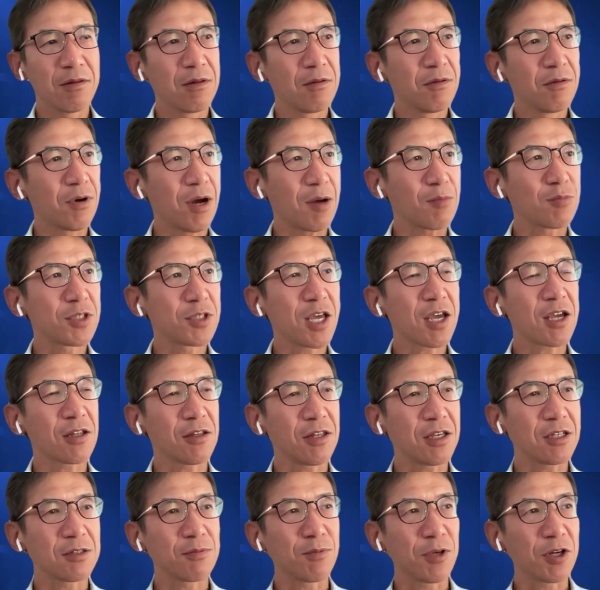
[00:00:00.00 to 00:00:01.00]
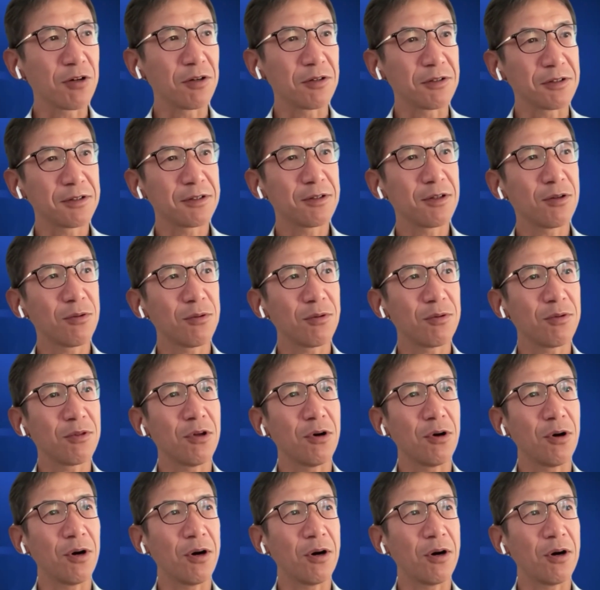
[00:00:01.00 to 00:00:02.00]
I'm saying this because
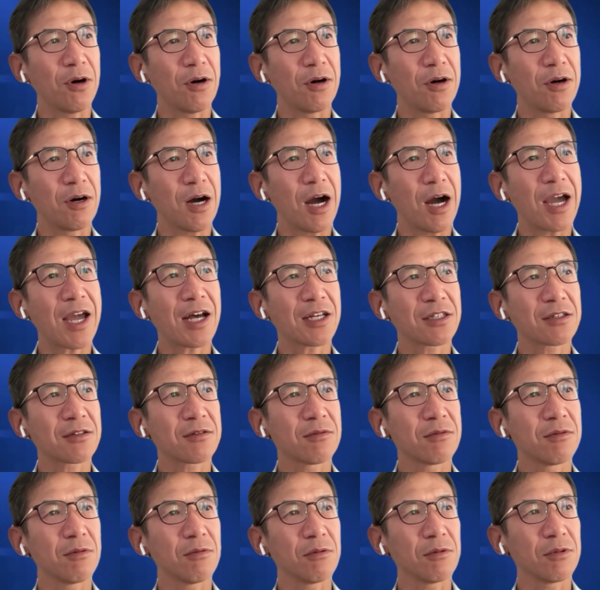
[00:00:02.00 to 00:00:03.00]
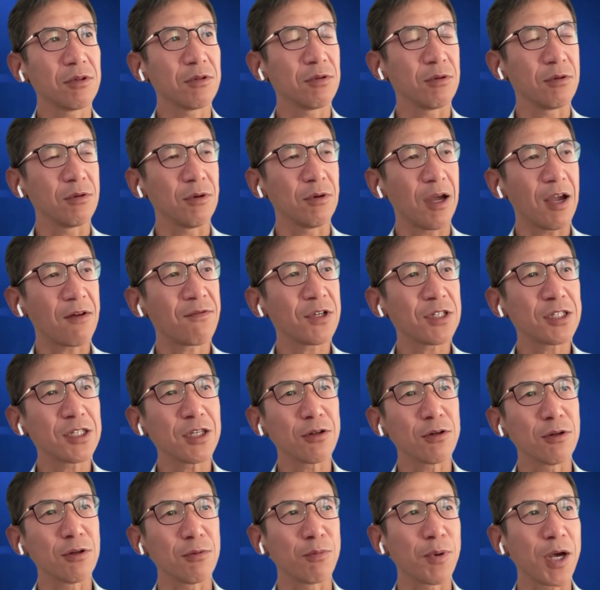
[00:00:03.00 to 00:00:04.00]
I ask to every
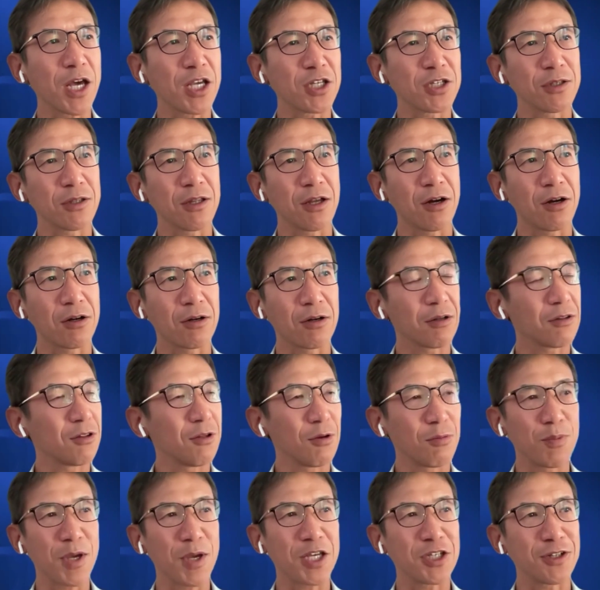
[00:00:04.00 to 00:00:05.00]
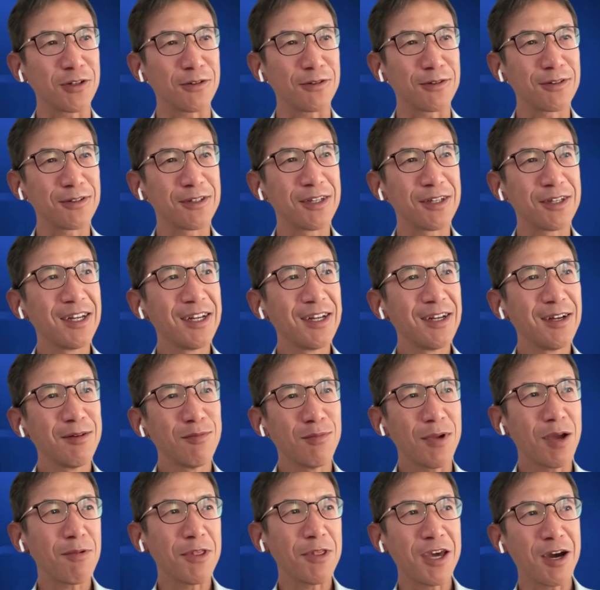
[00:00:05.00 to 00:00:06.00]
single patient, no patients,
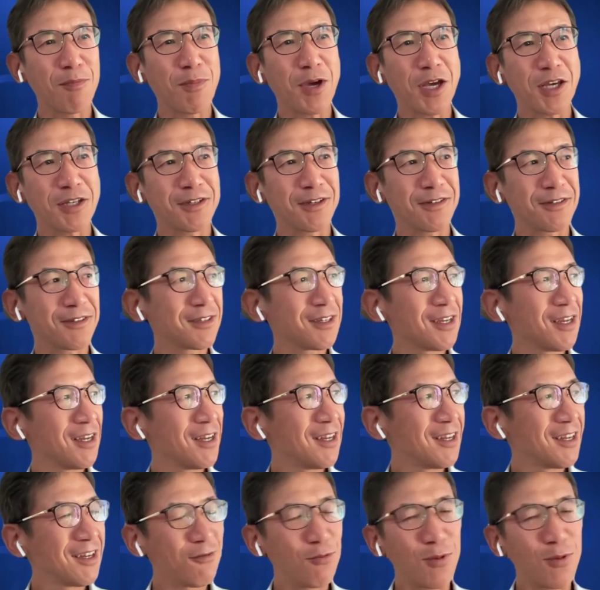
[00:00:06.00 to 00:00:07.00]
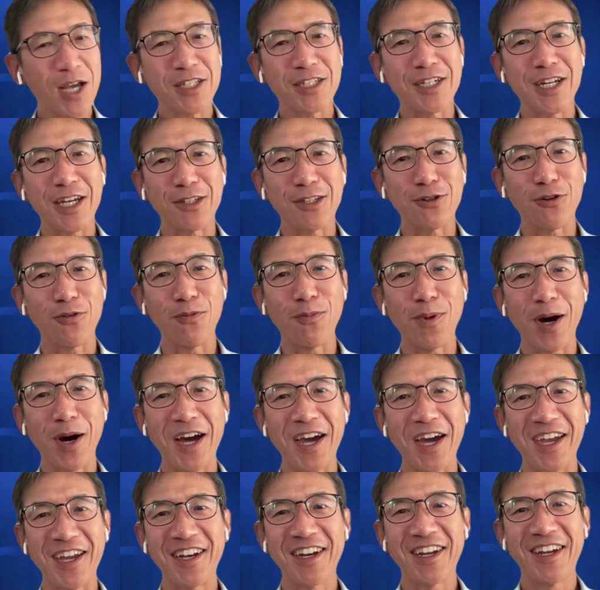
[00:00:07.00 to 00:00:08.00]
maybe they are patients, residents of
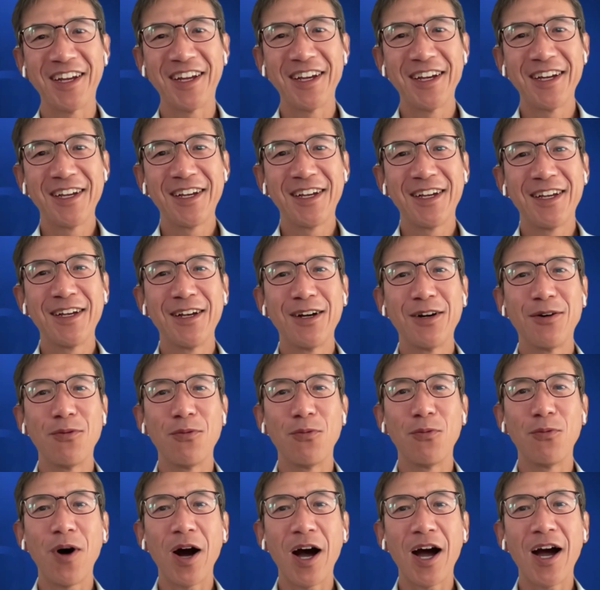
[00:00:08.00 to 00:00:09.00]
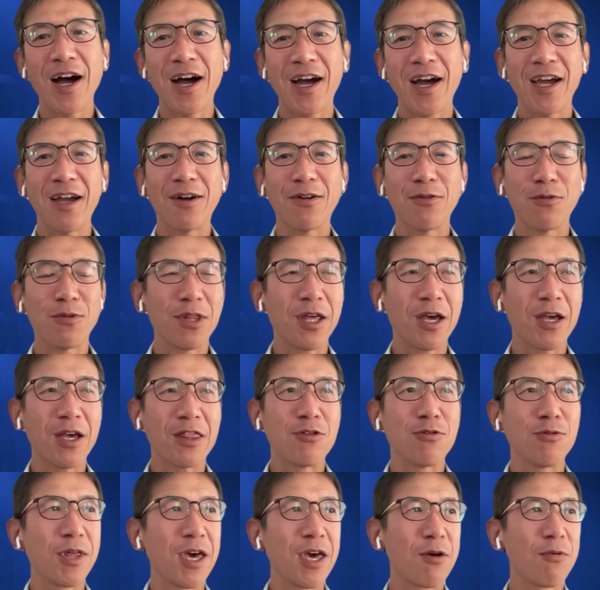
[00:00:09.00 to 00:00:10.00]
mine, why
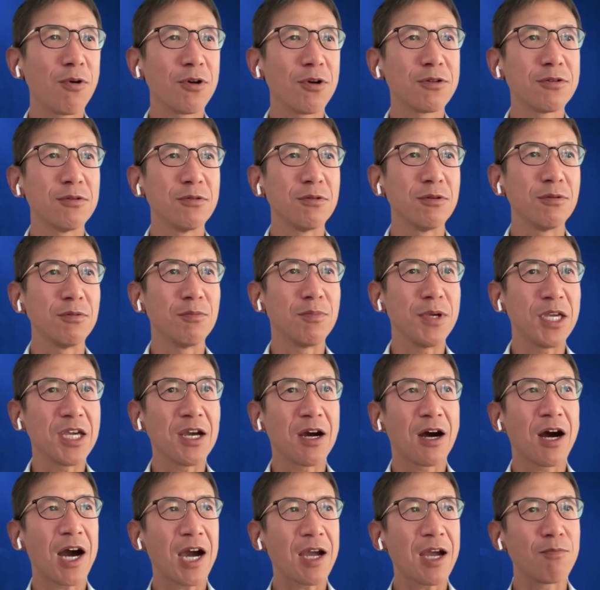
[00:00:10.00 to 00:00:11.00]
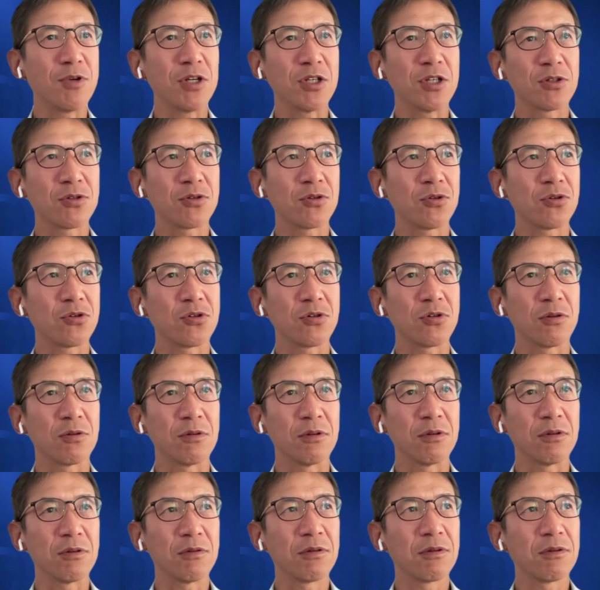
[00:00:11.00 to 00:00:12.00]
do they want to be a hybrid
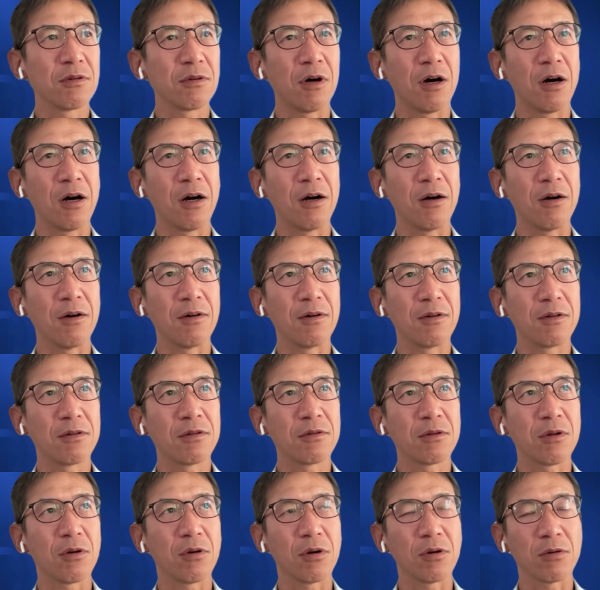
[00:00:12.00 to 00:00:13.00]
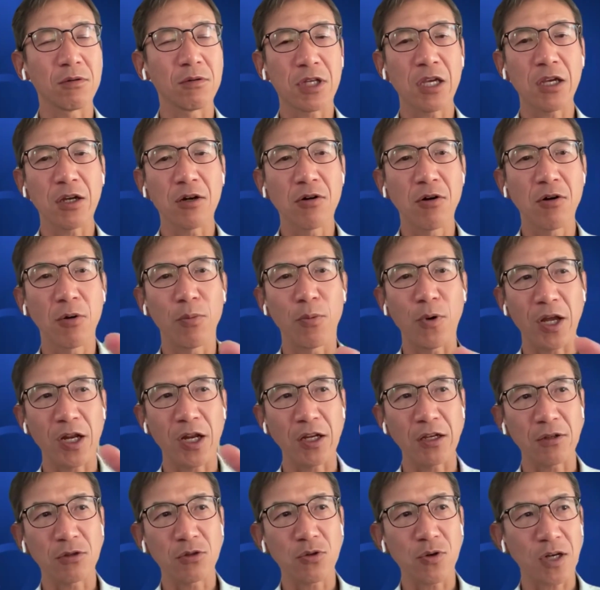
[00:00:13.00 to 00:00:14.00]
surgeon,
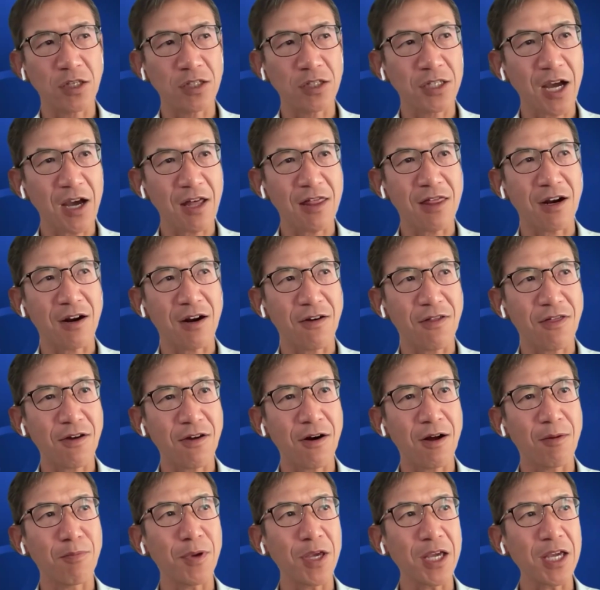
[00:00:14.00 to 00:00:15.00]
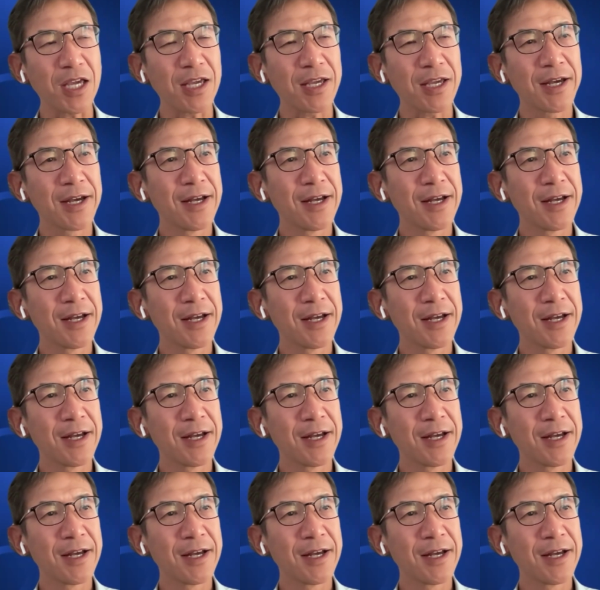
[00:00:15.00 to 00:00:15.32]
incorporating transcatheter therapy